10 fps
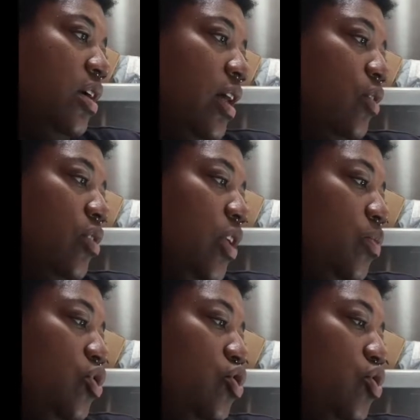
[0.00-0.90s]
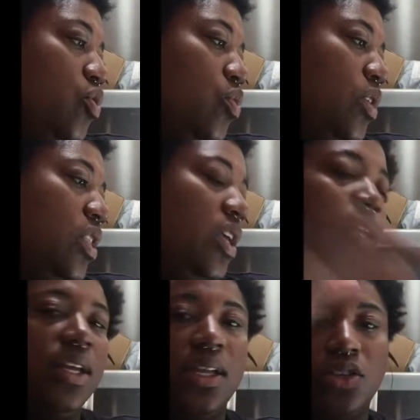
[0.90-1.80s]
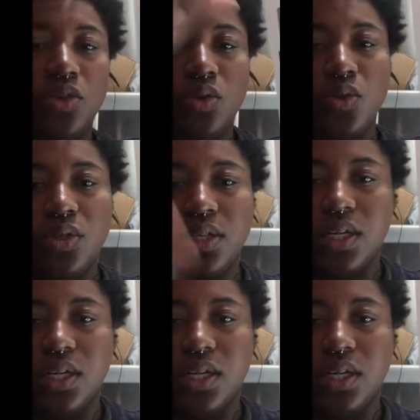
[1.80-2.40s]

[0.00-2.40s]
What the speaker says: I thought they would show the thing that you use to